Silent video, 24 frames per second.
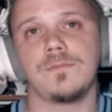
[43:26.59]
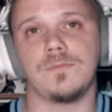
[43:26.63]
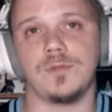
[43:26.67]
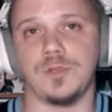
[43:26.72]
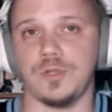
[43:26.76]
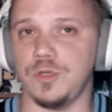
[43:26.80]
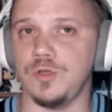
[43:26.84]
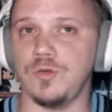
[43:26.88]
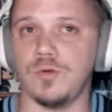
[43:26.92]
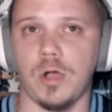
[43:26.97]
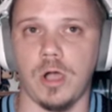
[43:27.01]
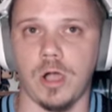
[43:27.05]

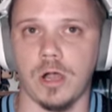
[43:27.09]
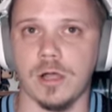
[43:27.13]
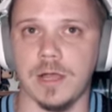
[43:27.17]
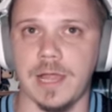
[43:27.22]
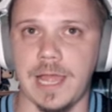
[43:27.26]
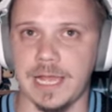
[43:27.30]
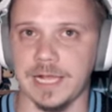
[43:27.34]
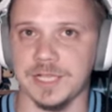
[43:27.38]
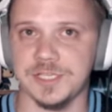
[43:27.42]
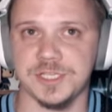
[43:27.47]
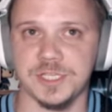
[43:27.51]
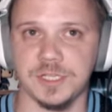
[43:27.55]
You are
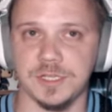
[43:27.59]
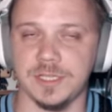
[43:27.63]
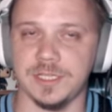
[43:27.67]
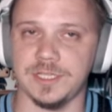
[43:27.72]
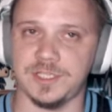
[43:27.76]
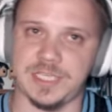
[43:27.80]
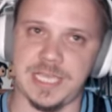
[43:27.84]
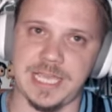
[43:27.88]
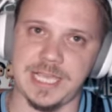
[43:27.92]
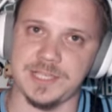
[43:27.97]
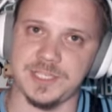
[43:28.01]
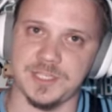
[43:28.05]

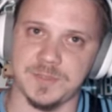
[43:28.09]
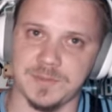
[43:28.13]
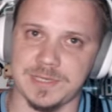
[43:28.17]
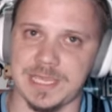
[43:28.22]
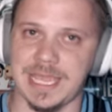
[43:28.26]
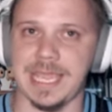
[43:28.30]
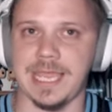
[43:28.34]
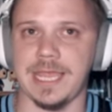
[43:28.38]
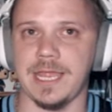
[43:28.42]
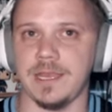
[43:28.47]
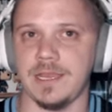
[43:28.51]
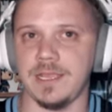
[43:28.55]
excellent. Take some
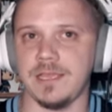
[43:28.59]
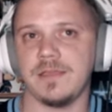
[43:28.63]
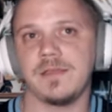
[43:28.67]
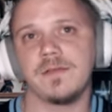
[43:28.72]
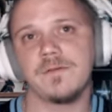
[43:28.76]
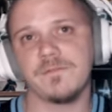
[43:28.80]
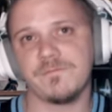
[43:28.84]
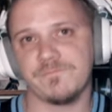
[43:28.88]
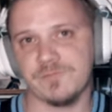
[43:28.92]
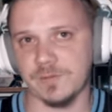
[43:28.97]
candy